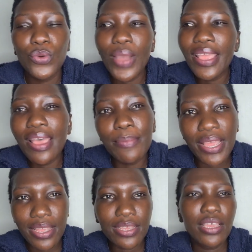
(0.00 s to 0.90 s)
Why am
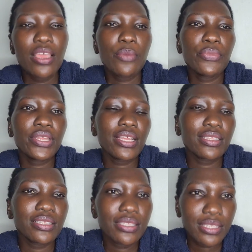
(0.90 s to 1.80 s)
I bringing
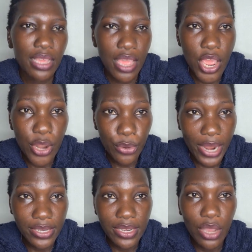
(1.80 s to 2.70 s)
this
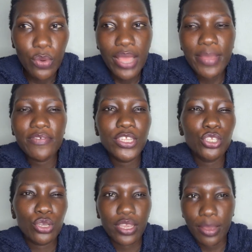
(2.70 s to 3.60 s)
right now? Why am I even
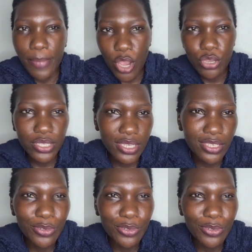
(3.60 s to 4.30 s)
talking about it?